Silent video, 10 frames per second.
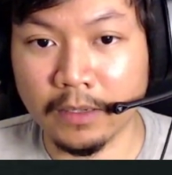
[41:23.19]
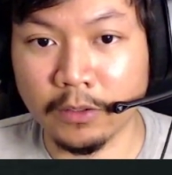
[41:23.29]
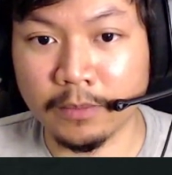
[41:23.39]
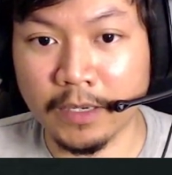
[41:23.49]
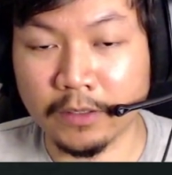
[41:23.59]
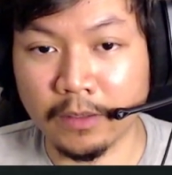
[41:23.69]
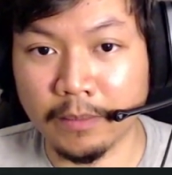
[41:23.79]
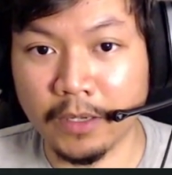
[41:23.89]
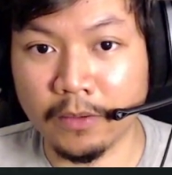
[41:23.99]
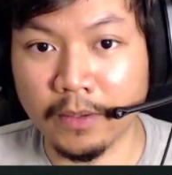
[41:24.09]
goes back to the
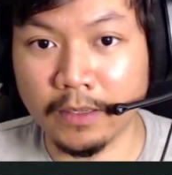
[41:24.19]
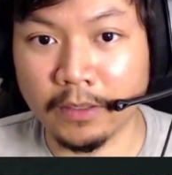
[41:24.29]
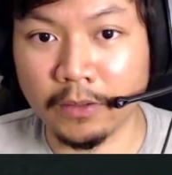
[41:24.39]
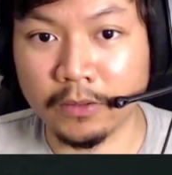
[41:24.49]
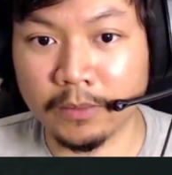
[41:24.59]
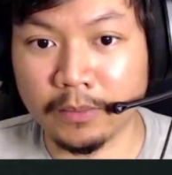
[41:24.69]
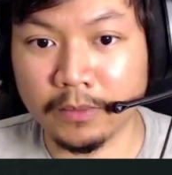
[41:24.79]
middle and it goes